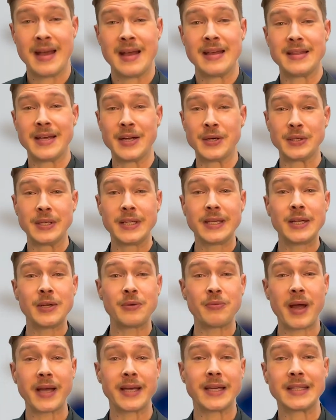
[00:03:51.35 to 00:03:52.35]
They are little
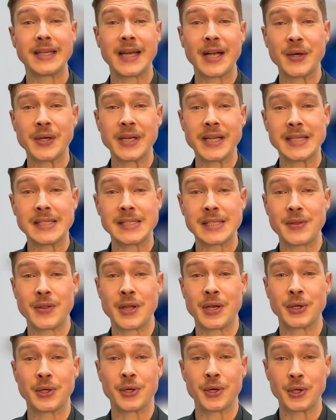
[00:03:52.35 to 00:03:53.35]
irregularities that
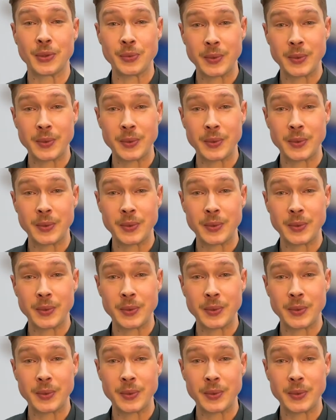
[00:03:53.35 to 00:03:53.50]
occurred